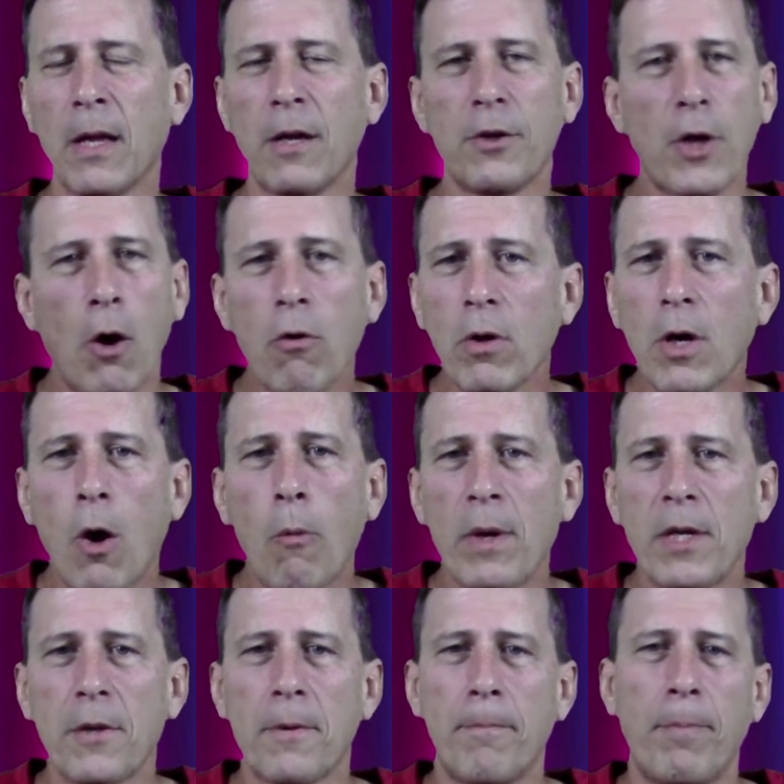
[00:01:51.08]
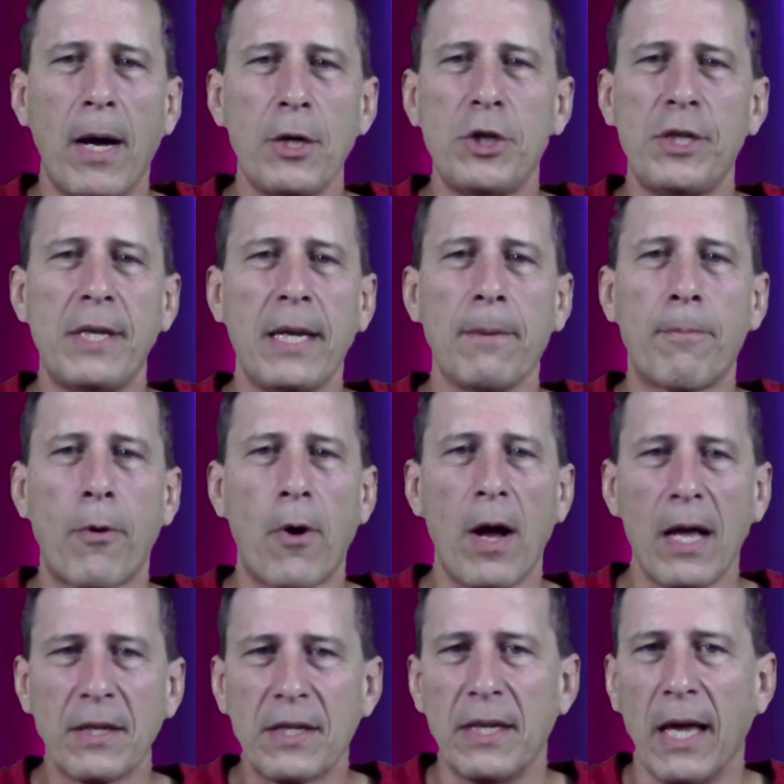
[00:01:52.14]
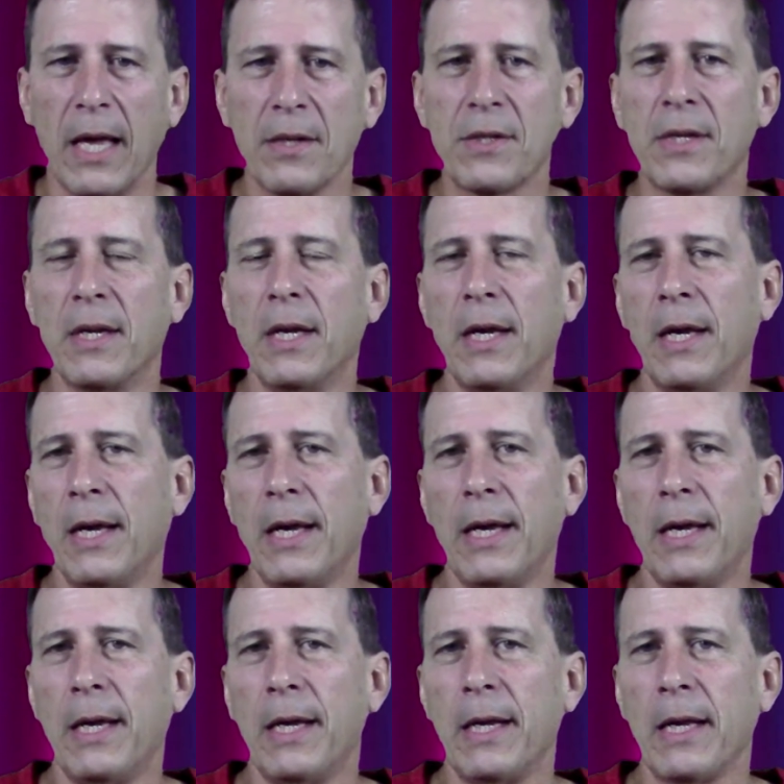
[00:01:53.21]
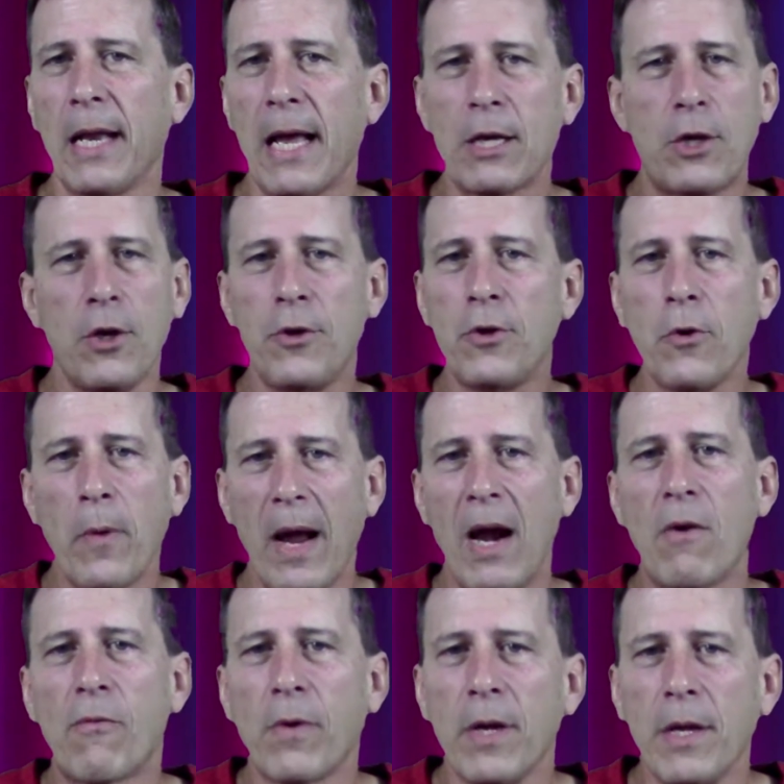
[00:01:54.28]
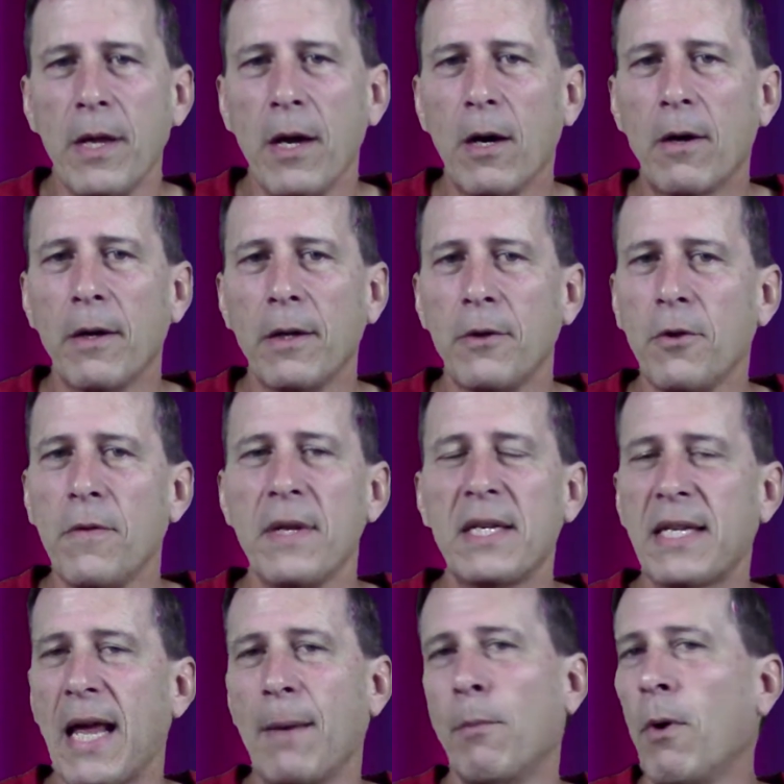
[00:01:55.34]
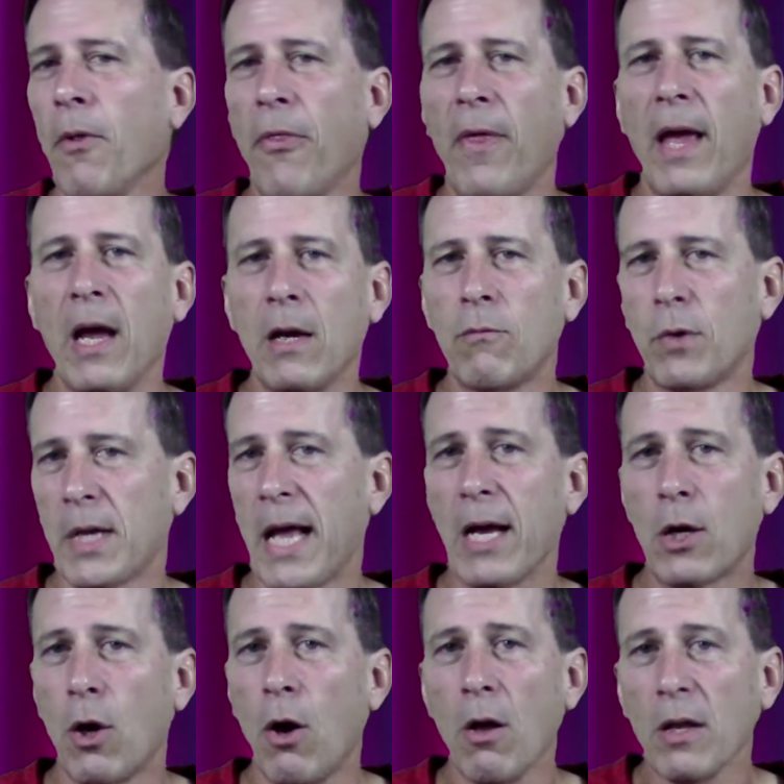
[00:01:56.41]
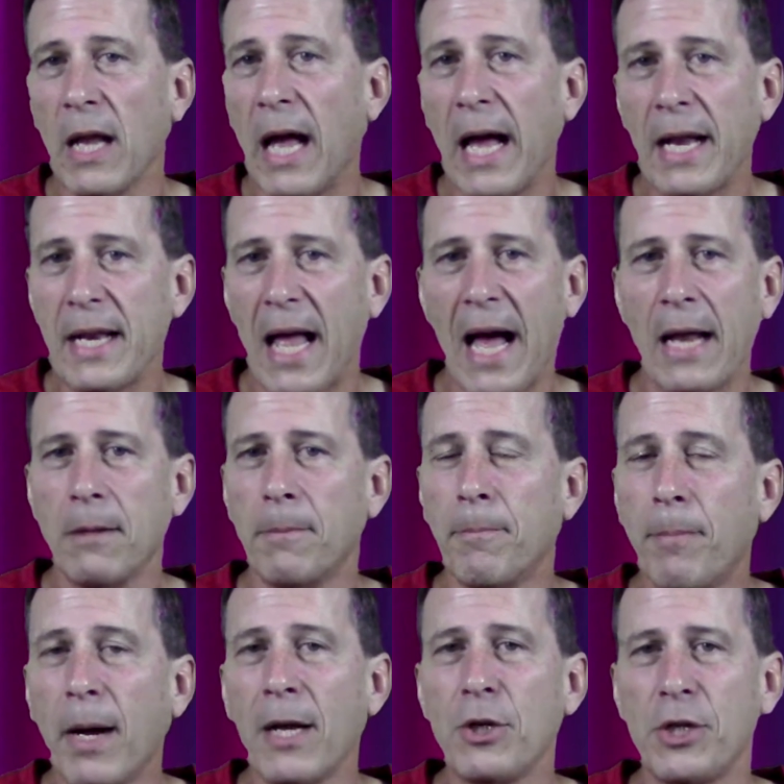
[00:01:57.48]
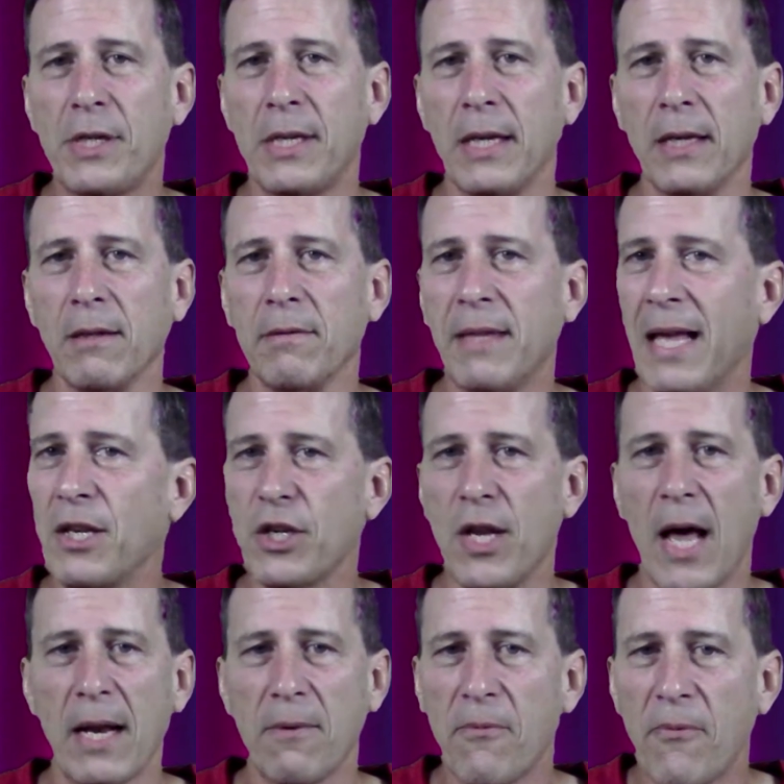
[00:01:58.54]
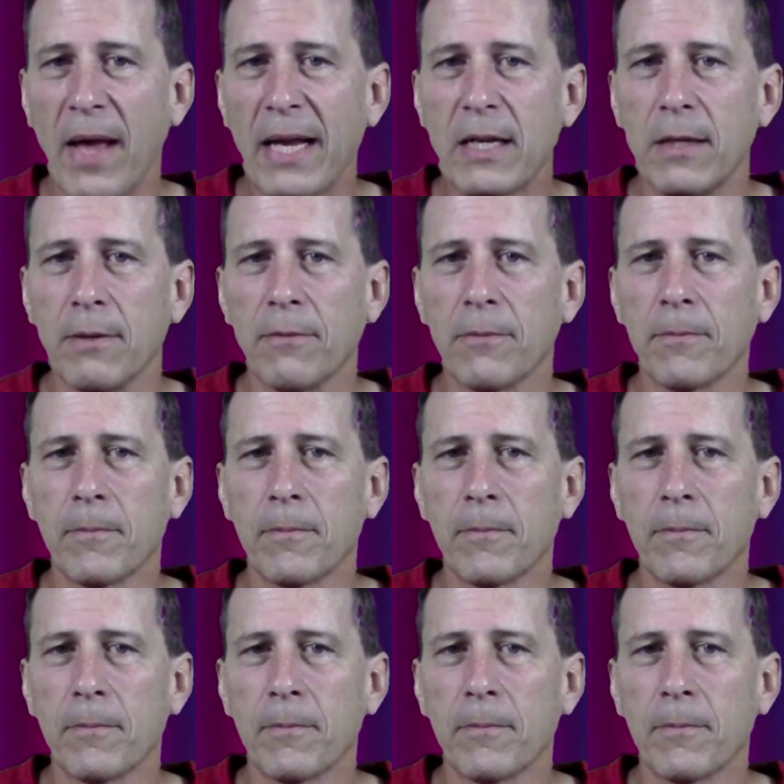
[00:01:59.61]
Don't go into the budgeting process like you do every year and do the same old thing of what I call line item budgeting. That's not effective.